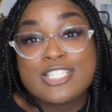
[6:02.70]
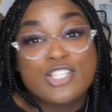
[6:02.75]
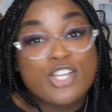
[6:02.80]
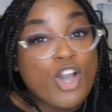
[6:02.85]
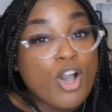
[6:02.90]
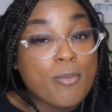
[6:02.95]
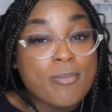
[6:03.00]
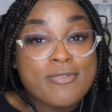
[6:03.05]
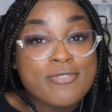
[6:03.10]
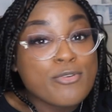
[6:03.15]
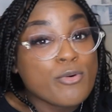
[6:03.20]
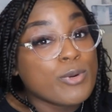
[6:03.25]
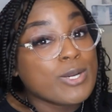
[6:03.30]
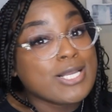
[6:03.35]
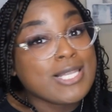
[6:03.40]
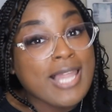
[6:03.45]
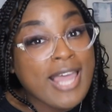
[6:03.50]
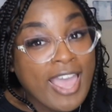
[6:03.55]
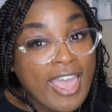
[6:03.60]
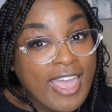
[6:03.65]
go before
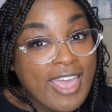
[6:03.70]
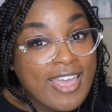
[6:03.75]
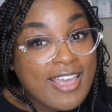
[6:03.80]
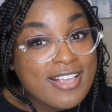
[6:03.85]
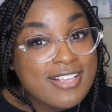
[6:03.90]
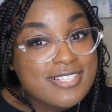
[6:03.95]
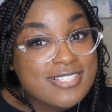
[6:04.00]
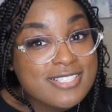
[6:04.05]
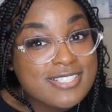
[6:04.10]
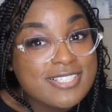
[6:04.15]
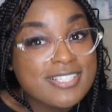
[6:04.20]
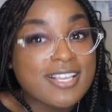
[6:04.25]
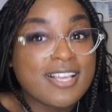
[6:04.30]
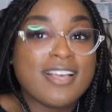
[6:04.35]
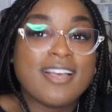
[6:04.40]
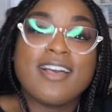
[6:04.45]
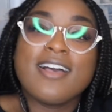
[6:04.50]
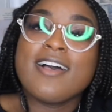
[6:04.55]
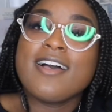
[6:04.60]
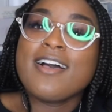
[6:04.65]
class,
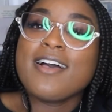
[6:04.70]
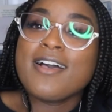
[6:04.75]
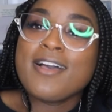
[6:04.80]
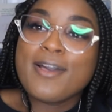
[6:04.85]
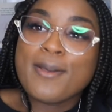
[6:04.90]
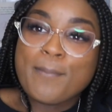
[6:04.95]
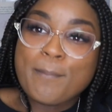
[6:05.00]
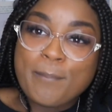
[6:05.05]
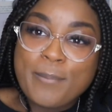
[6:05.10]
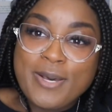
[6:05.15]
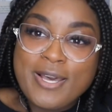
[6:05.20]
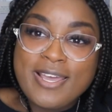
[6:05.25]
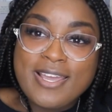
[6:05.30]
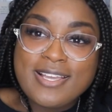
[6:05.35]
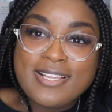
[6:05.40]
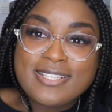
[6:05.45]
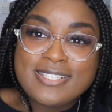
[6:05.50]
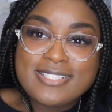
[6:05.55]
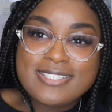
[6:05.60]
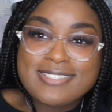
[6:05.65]
but
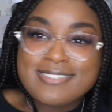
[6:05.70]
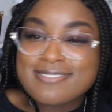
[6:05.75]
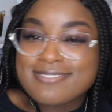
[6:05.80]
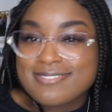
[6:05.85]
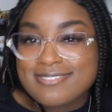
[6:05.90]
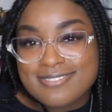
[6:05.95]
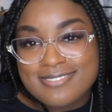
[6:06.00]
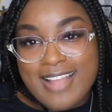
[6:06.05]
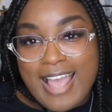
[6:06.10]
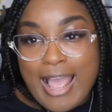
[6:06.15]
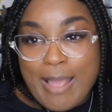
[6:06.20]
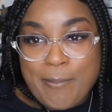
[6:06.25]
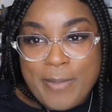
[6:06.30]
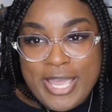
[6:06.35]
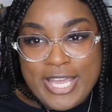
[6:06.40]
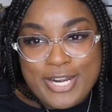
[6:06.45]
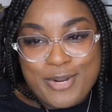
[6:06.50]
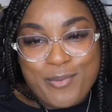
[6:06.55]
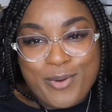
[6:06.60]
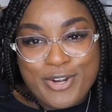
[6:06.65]
I
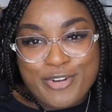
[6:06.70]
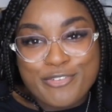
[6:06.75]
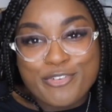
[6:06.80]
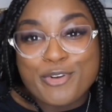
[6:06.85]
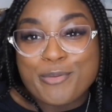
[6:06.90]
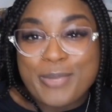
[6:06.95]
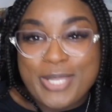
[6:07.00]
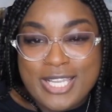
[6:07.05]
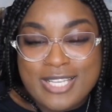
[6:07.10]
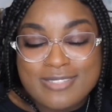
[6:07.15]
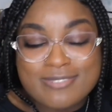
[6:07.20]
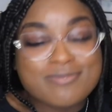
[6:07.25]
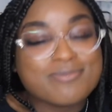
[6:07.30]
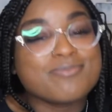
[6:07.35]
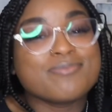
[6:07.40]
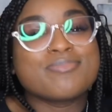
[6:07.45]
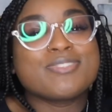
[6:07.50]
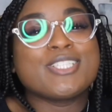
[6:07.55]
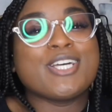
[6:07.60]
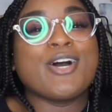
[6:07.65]
made it work for me.
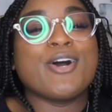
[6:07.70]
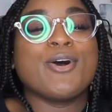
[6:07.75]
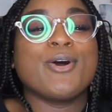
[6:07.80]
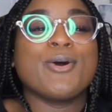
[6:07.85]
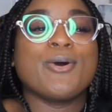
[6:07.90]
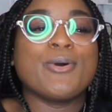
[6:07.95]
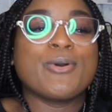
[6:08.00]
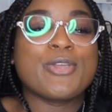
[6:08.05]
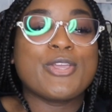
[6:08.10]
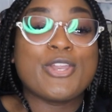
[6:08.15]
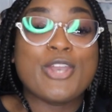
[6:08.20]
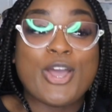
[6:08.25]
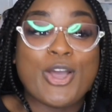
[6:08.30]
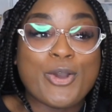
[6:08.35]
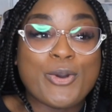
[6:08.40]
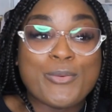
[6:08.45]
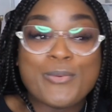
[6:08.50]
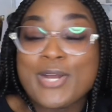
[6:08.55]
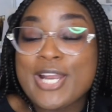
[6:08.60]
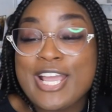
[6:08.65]
So, you
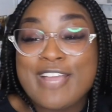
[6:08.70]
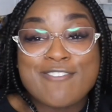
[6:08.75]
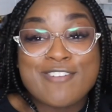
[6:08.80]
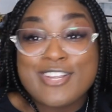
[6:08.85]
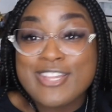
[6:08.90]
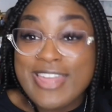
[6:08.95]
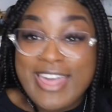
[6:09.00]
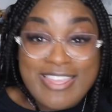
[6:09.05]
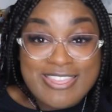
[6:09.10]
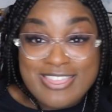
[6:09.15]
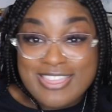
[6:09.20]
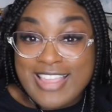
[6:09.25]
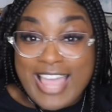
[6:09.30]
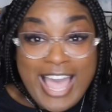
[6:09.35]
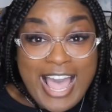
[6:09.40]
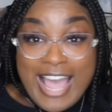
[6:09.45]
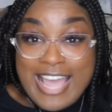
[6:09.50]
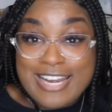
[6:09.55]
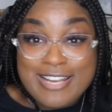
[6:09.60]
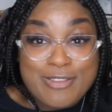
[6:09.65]
know, whatever that
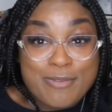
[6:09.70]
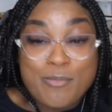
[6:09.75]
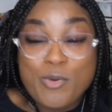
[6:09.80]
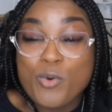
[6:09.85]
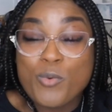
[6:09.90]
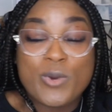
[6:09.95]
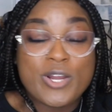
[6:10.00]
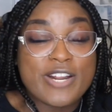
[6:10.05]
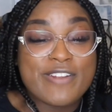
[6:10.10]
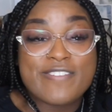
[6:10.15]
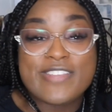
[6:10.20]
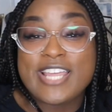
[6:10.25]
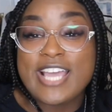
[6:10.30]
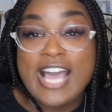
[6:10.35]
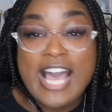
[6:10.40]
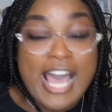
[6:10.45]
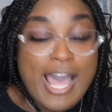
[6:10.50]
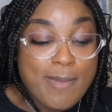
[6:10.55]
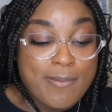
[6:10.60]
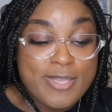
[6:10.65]
item or whatever that
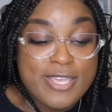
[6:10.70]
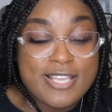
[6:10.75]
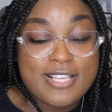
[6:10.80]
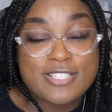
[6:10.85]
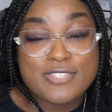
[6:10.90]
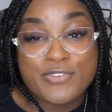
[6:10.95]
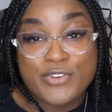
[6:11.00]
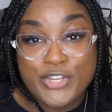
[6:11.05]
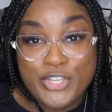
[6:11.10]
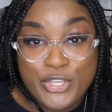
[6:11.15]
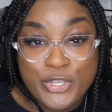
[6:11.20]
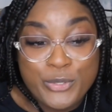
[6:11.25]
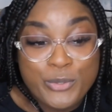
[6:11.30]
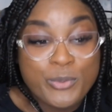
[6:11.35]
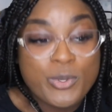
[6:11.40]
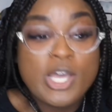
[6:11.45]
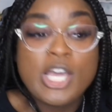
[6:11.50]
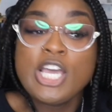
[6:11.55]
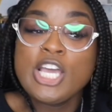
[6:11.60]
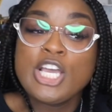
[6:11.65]
hobby is for
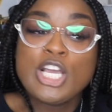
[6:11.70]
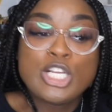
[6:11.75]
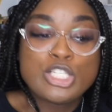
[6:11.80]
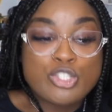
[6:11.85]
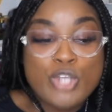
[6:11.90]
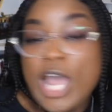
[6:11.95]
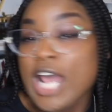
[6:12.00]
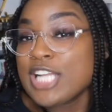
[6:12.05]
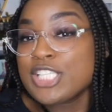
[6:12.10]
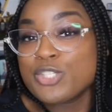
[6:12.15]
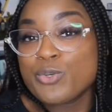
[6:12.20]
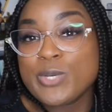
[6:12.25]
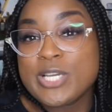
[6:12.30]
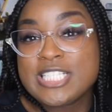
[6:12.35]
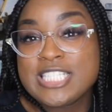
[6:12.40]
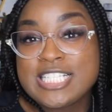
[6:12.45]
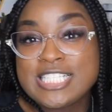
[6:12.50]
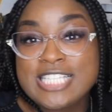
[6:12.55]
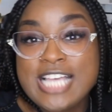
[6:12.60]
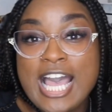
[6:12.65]
you, try to squeeze
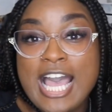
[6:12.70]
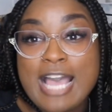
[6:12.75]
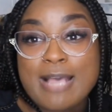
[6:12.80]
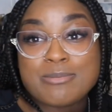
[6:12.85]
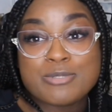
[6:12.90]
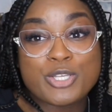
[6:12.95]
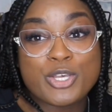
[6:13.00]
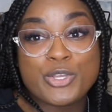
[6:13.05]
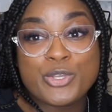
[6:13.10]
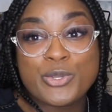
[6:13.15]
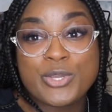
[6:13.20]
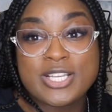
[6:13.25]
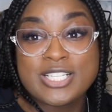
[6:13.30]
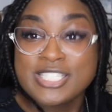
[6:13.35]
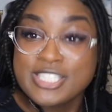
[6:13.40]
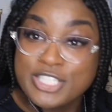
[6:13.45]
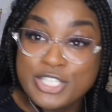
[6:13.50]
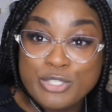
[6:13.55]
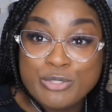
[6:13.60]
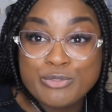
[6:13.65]
in time so you can
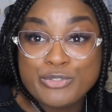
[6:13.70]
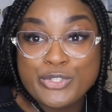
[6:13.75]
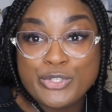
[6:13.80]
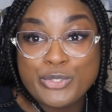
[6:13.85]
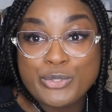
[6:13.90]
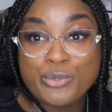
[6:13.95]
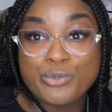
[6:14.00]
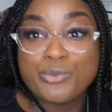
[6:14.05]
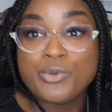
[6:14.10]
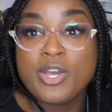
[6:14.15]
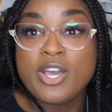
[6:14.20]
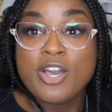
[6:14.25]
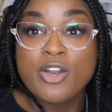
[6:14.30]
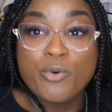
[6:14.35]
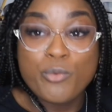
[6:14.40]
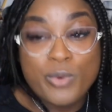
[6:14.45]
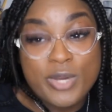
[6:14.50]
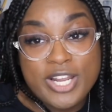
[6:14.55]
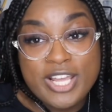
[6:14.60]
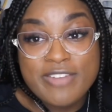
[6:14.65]
still do
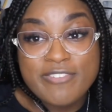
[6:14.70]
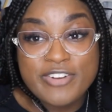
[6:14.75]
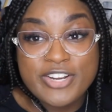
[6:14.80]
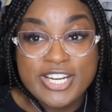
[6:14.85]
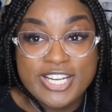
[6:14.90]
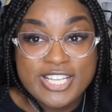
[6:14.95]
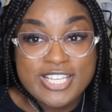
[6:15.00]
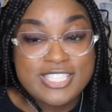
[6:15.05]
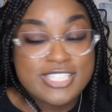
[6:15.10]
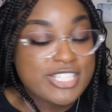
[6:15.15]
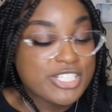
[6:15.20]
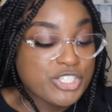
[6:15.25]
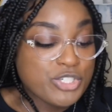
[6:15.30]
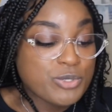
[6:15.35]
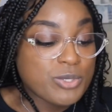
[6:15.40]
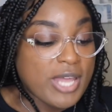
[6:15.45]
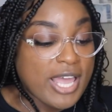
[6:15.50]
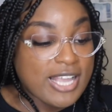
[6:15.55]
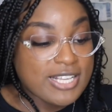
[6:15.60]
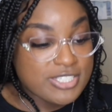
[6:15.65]
whatever it is that you
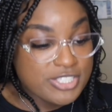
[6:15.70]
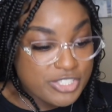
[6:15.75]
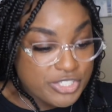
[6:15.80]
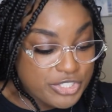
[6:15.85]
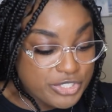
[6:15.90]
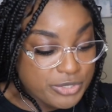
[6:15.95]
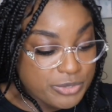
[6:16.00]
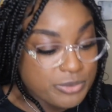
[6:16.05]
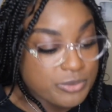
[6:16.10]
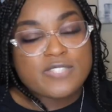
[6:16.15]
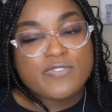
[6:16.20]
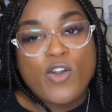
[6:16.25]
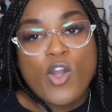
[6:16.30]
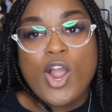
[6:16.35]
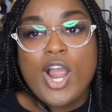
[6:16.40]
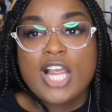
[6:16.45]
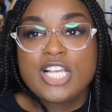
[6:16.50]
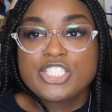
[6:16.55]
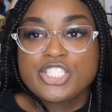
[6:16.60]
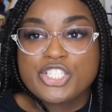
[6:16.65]
like to do. As
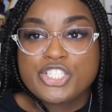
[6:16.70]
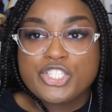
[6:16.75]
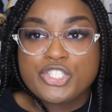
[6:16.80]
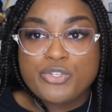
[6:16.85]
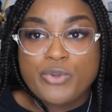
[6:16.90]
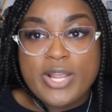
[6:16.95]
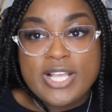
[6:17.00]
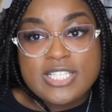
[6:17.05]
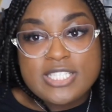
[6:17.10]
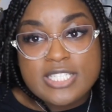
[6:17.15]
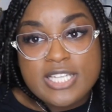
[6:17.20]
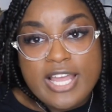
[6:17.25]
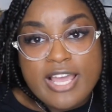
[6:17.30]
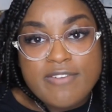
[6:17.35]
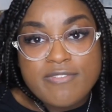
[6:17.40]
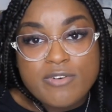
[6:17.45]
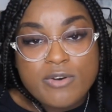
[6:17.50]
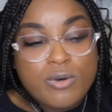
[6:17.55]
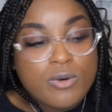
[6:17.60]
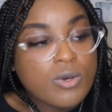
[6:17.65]
far as the stress
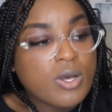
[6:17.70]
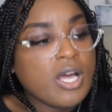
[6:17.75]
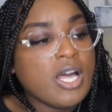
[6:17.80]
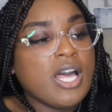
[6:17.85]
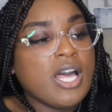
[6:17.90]
level,